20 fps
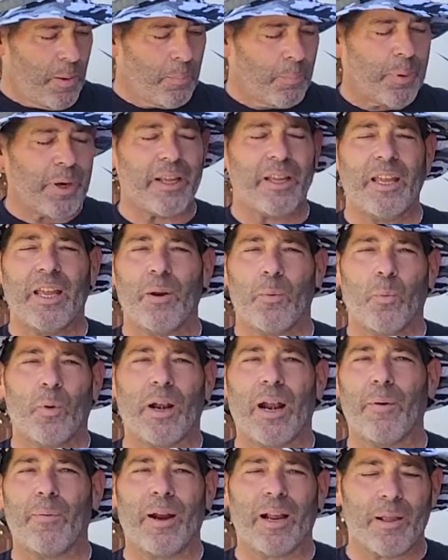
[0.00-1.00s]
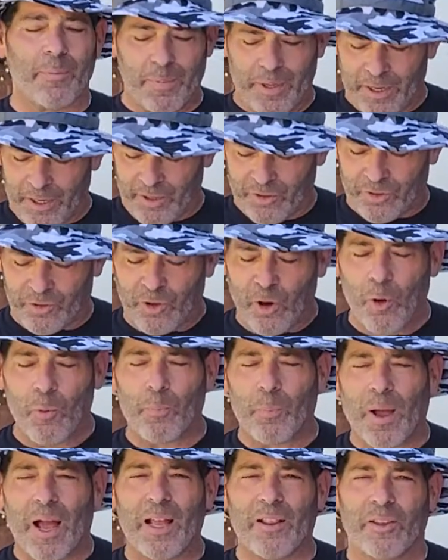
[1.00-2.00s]
But again, what I recommend is don't
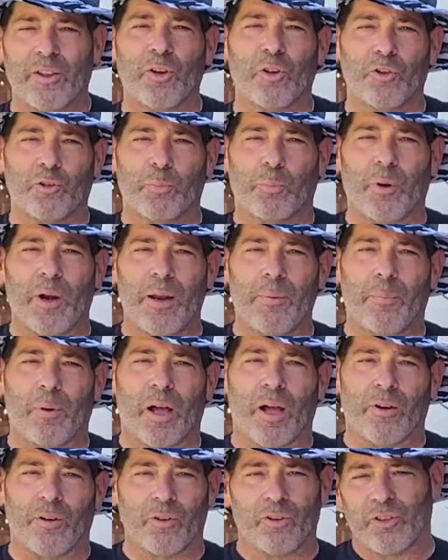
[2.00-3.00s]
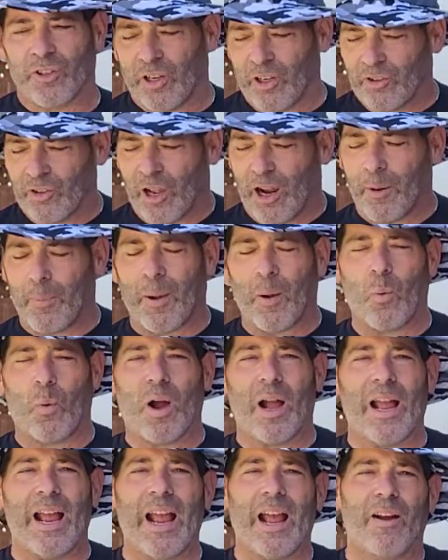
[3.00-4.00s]
buy little spray bottles, and I'll talk about
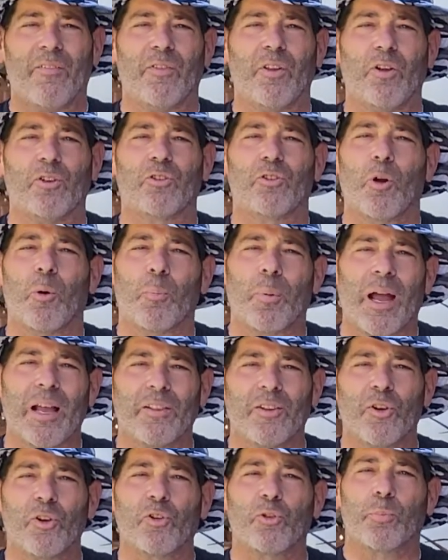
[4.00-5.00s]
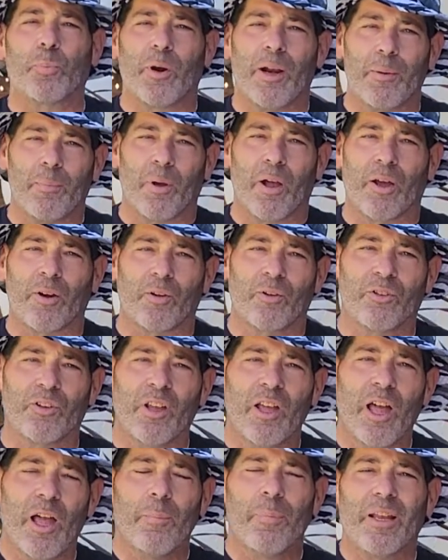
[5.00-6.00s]
why I have those. Don't buy little spray bottles
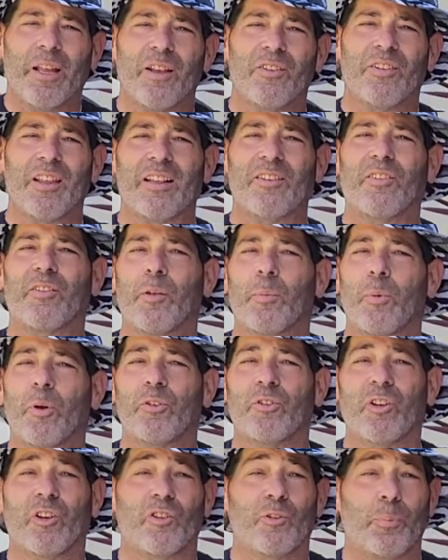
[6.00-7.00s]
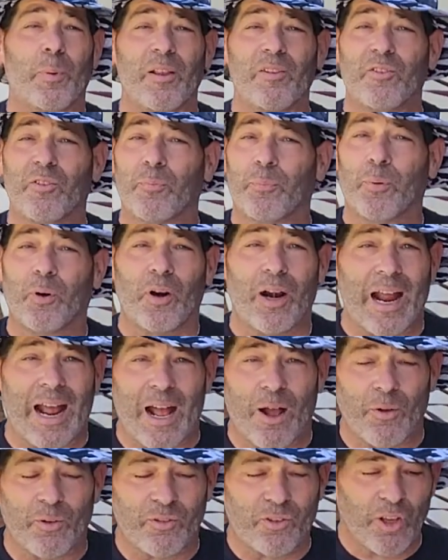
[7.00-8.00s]
because that's the most expensive per
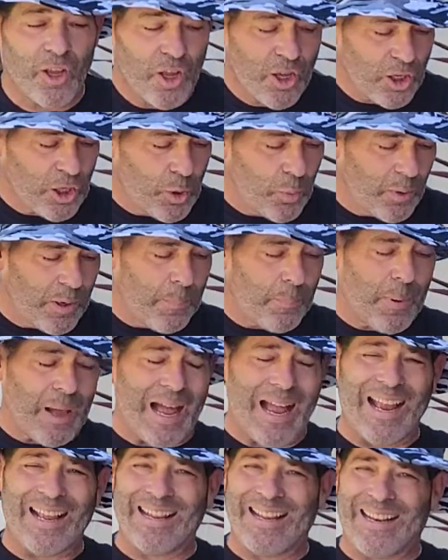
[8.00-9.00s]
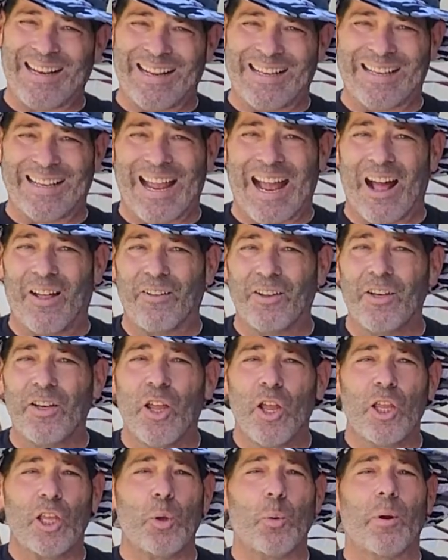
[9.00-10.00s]
ounce. You want to buy it in a gallon.
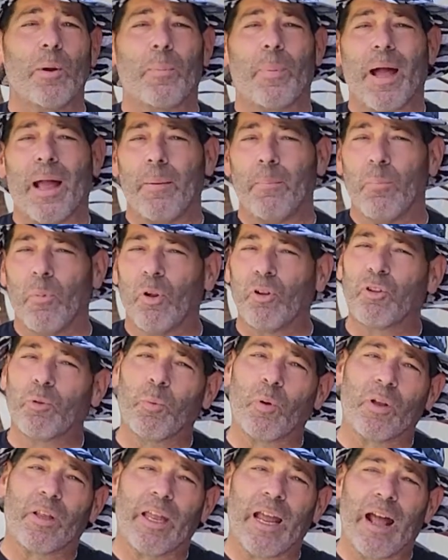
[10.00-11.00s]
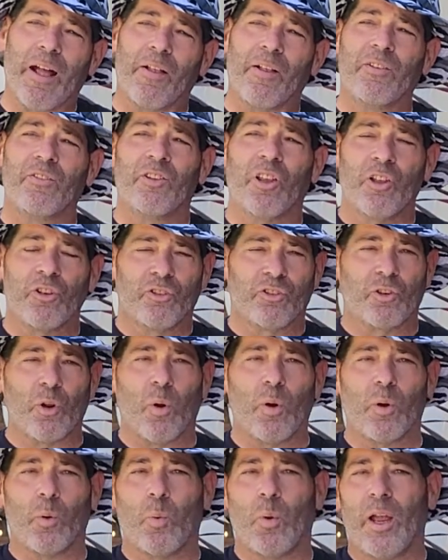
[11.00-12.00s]
You want to buy multiple gallons, stow
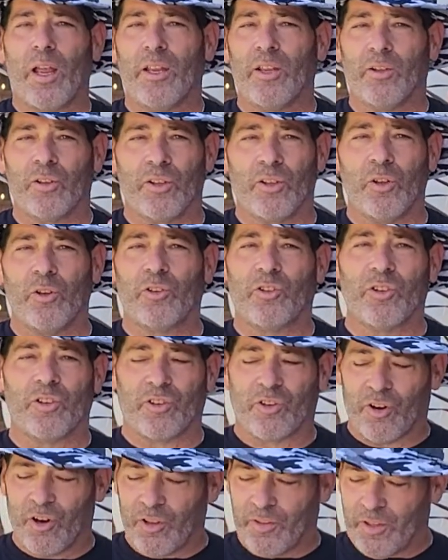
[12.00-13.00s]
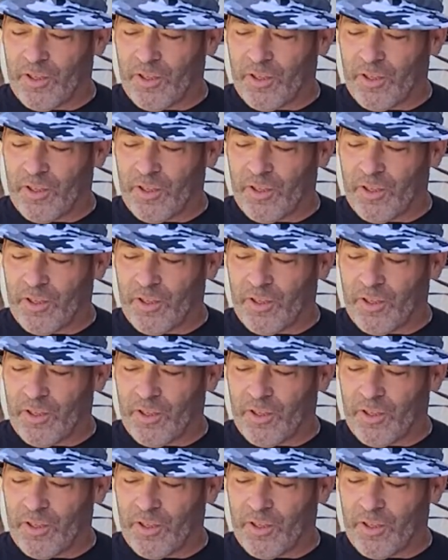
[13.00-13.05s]
it away, you'll use it during the